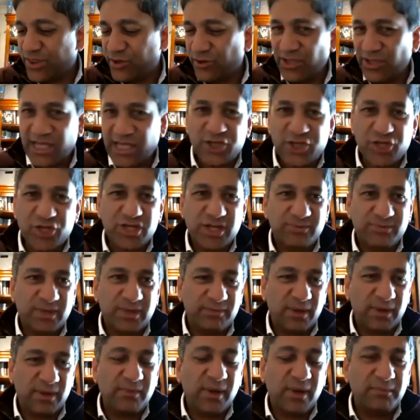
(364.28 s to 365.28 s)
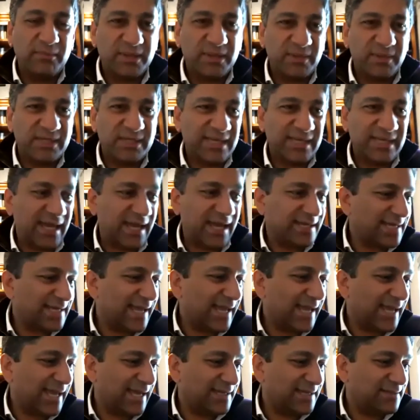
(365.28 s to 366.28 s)
the relationship that my mum and my dad
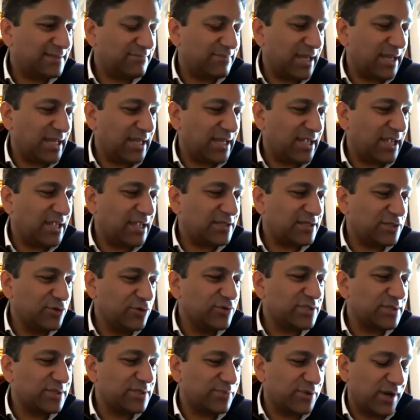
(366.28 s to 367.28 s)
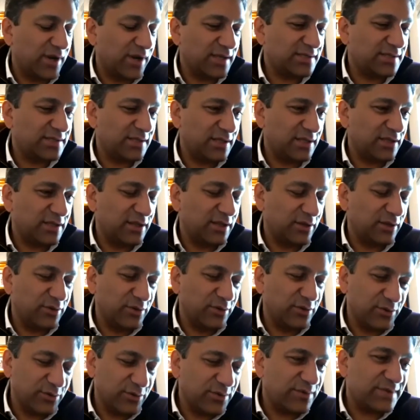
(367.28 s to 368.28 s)
had, it's no surprise, you
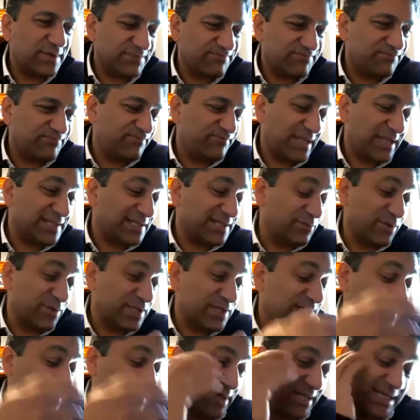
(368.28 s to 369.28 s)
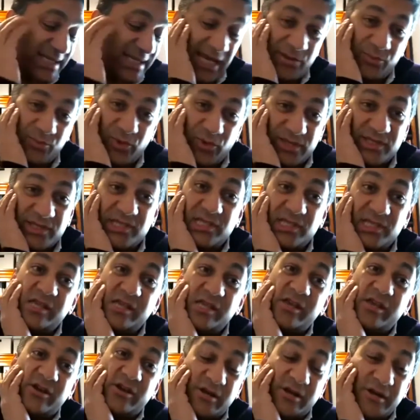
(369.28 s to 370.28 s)
know, we'd see my dad once a
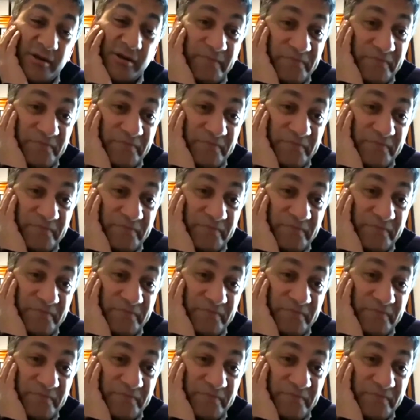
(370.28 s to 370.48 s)
year.